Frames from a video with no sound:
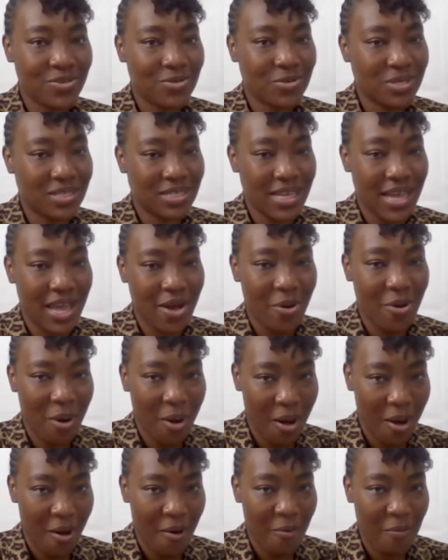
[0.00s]
you stay
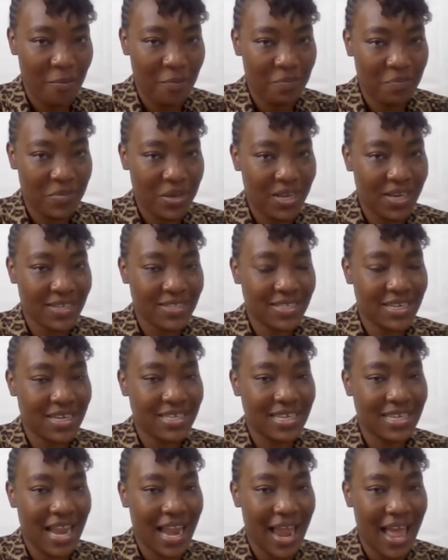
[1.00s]
home, because
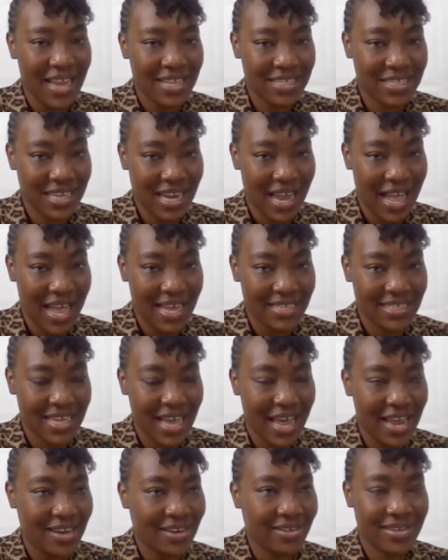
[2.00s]
there's landslides
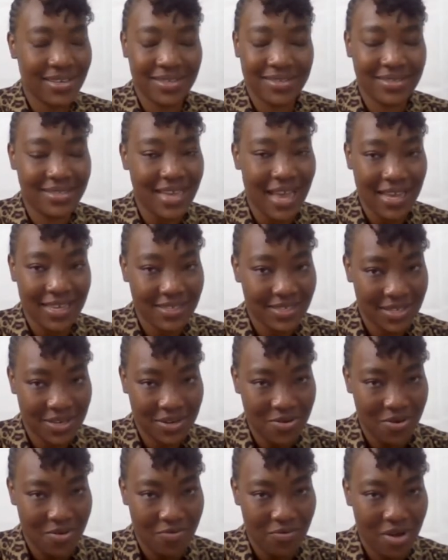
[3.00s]
and taxi
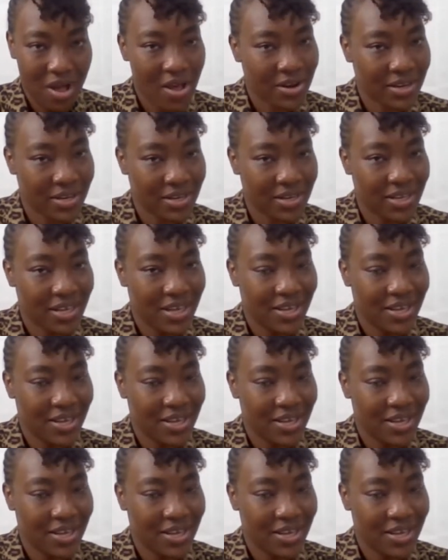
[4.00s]
don't run.